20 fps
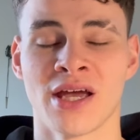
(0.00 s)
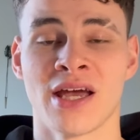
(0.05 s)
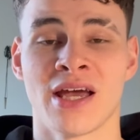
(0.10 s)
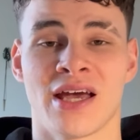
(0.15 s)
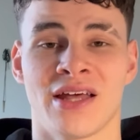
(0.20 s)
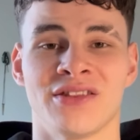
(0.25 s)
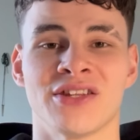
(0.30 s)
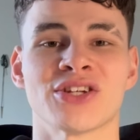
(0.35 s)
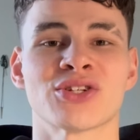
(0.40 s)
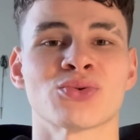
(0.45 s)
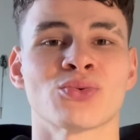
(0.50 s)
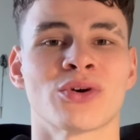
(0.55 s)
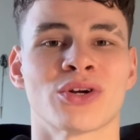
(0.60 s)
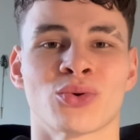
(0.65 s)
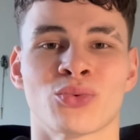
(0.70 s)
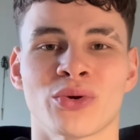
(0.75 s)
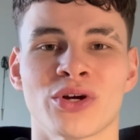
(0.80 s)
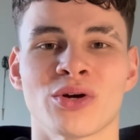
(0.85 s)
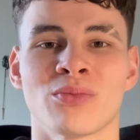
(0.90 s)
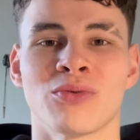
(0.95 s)
And this is what a
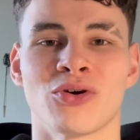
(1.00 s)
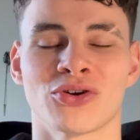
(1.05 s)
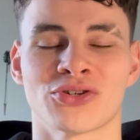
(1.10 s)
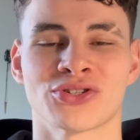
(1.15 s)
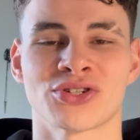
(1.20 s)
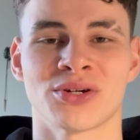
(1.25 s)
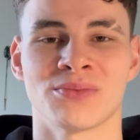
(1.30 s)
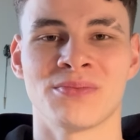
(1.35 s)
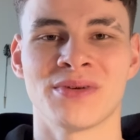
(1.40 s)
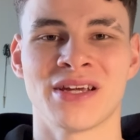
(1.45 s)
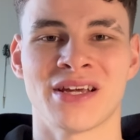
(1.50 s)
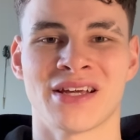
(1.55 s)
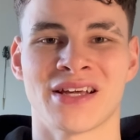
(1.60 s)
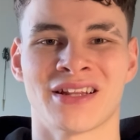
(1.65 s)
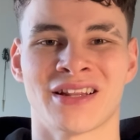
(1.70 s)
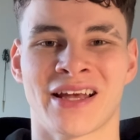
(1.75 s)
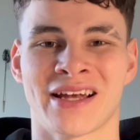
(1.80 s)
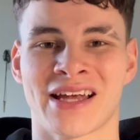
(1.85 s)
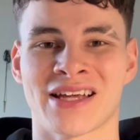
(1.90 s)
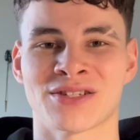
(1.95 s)
real bulk should be,
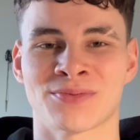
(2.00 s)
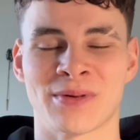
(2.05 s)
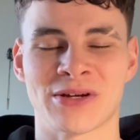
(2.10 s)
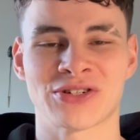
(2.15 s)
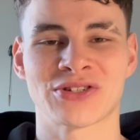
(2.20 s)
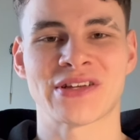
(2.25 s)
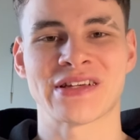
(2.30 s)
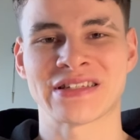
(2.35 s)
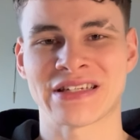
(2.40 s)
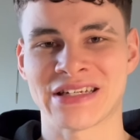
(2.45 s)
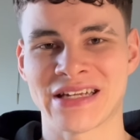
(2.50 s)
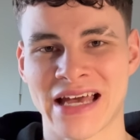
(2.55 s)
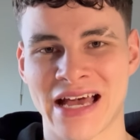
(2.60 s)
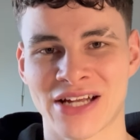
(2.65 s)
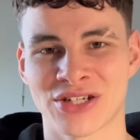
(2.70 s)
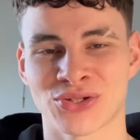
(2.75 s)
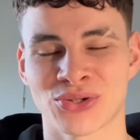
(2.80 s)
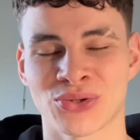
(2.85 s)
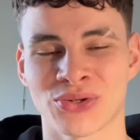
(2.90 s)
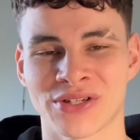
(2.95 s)
like especially as a
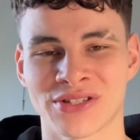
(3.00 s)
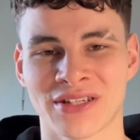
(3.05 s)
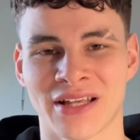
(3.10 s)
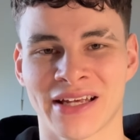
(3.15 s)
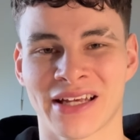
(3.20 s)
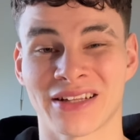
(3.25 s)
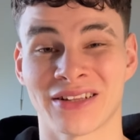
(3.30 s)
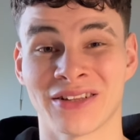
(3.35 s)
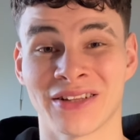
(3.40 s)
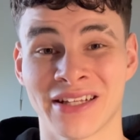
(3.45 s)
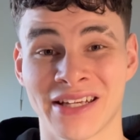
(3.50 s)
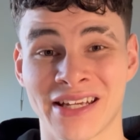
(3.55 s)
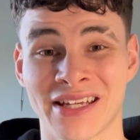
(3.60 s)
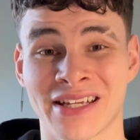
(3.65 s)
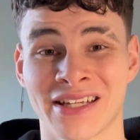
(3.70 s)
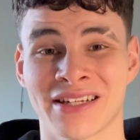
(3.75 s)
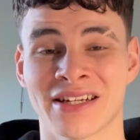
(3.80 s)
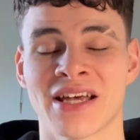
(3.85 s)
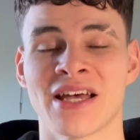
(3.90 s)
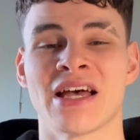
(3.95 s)
natural, is like
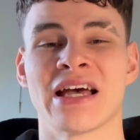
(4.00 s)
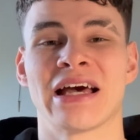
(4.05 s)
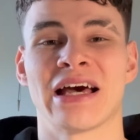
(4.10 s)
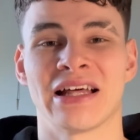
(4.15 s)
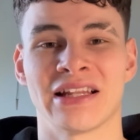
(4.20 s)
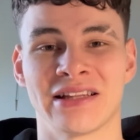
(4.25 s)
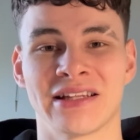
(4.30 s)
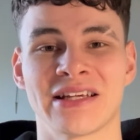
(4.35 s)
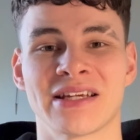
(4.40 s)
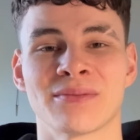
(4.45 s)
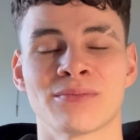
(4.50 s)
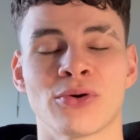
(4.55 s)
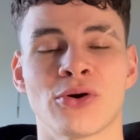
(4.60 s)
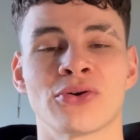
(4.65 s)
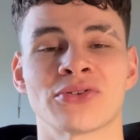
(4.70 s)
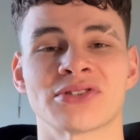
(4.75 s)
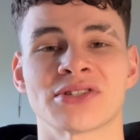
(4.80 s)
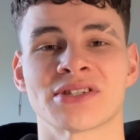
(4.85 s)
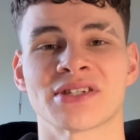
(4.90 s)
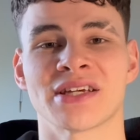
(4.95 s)
lean. A lean
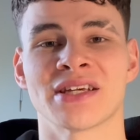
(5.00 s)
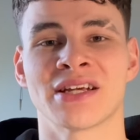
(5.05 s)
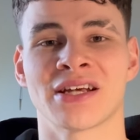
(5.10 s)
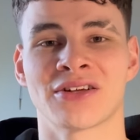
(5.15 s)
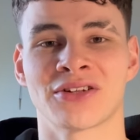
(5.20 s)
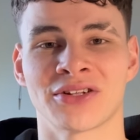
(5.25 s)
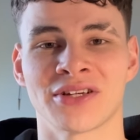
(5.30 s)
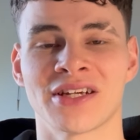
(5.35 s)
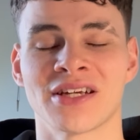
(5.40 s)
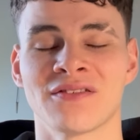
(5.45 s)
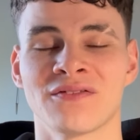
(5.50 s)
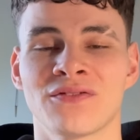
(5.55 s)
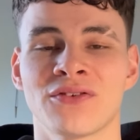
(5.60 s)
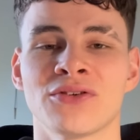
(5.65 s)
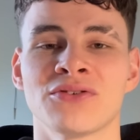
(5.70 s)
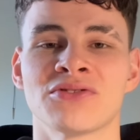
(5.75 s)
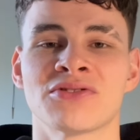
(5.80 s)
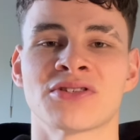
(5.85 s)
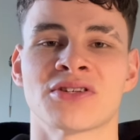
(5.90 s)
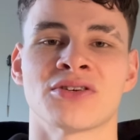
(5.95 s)
bulk, just eating clean
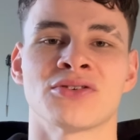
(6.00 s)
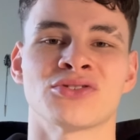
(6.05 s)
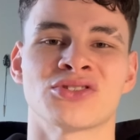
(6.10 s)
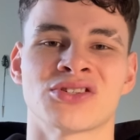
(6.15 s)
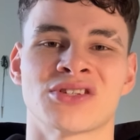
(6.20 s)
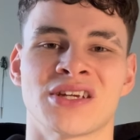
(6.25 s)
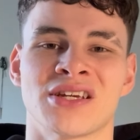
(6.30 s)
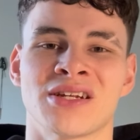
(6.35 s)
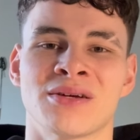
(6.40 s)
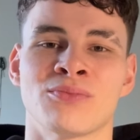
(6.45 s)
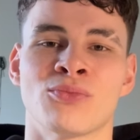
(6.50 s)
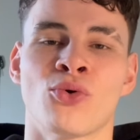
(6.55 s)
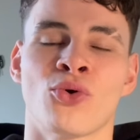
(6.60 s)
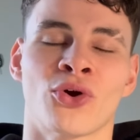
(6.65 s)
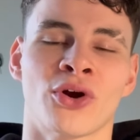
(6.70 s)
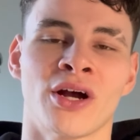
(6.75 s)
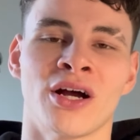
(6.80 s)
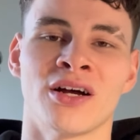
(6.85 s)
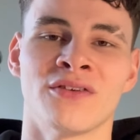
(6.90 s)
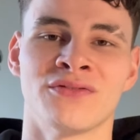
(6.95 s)
food, still just eating
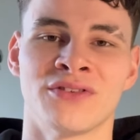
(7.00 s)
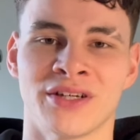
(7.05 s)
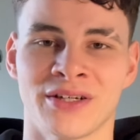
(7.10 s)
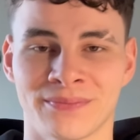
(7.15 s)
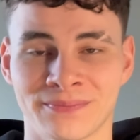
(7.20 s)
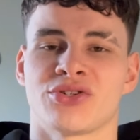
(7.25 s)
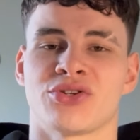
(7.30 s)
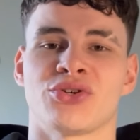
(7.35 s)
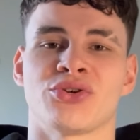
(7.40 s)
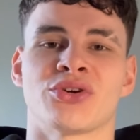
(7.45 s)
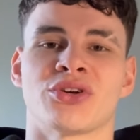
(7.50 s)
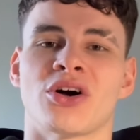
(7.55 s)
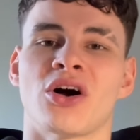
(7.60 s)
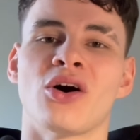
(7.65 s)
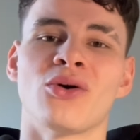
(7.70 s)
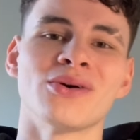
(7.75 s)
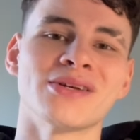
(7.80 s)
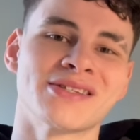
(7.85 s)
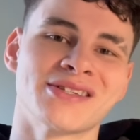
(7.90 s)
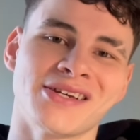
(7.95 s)
more of them. So you can
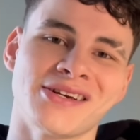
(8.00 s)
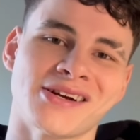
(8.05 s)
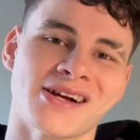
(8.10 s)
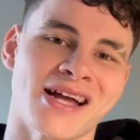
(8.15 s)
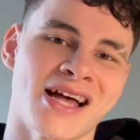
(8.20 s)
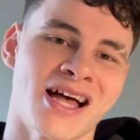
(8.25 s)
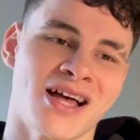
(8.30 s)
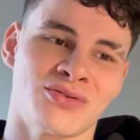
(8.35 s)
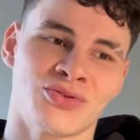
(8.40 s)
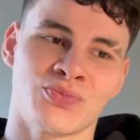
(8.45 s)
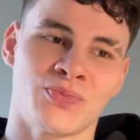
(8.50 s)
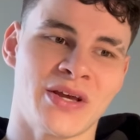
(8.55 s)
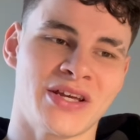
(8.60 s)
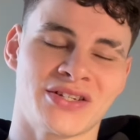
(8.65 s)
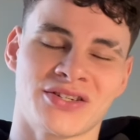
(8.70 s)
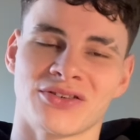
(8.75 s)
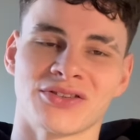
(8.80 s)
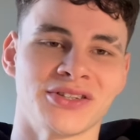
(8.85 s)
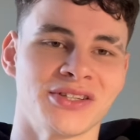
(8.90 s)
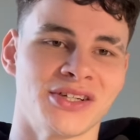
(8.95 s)
always see your abs
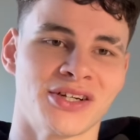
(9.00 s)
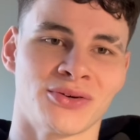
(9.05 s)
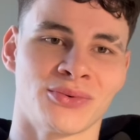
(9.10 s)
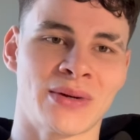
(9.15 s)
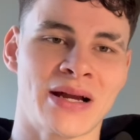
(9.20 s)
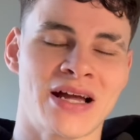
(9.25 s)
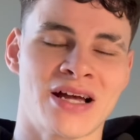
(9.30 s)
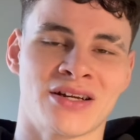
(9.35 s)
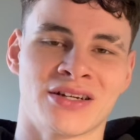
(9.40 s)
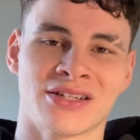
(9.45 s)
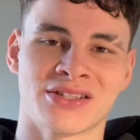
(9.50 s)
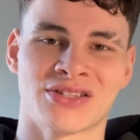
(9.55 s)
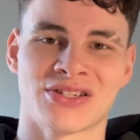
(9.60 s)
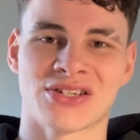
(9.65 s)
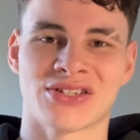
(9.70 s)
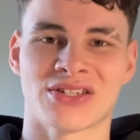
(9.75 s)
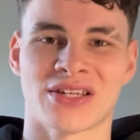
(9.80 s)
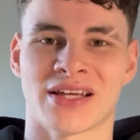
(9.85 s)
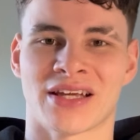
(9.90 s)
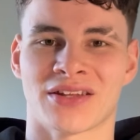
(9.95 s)
basically year round. It's
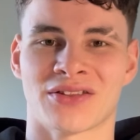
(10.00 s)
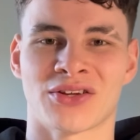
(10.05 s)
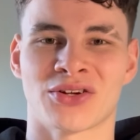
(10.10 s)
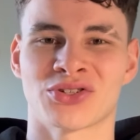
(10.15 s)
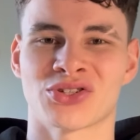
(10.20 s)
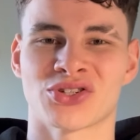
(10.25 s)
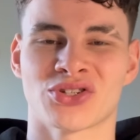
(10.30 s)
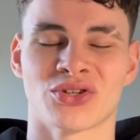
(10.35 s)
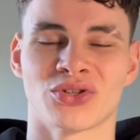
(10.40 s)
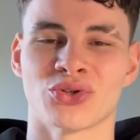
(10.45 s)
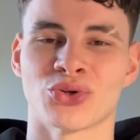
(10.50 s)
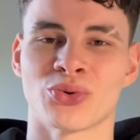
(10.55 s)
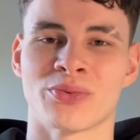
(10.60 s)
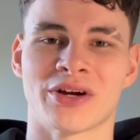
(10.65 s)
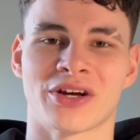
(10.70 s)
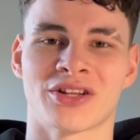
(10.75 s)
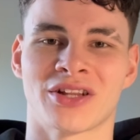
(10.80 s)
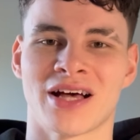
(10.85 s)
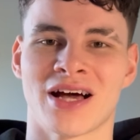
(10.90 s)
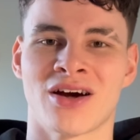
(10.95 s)
just like they're just a little
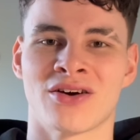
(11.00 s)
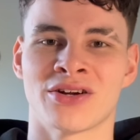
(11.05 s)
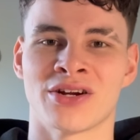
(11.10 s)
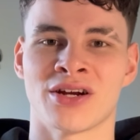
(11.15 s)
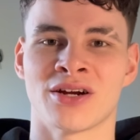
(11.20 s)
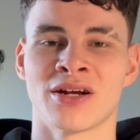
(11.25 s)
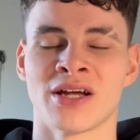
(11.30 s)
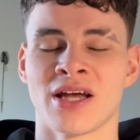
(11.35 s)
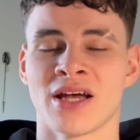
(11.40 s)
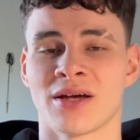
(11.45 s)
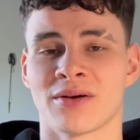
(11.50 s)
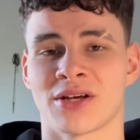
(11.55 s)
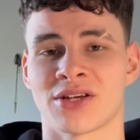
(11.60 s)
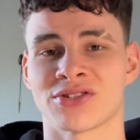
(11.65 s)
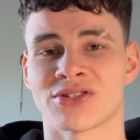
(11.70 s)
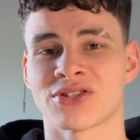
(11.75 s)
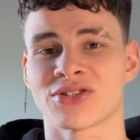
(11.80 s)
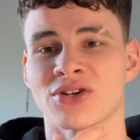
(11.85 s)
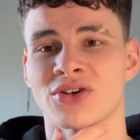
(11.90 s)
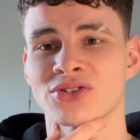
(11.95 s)
bit cloudier,
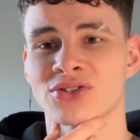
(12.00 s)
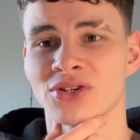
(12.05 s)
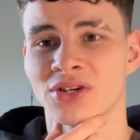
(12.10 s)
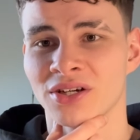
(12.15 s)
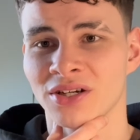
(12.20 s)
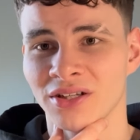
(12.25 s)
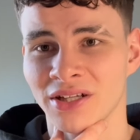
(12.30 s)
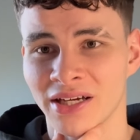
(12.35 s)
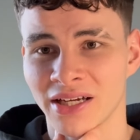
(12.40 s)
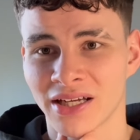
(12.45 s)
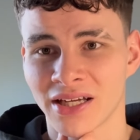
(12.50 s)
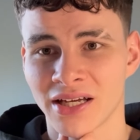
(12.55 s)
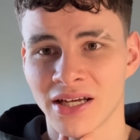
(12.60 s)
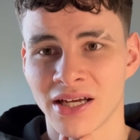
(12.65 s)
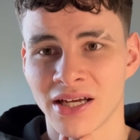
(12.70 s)
because it's also gonna like